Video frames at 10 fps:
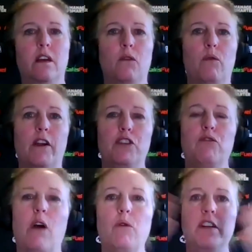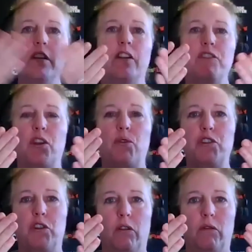where you go into their
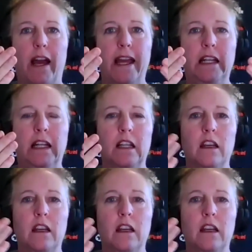social right,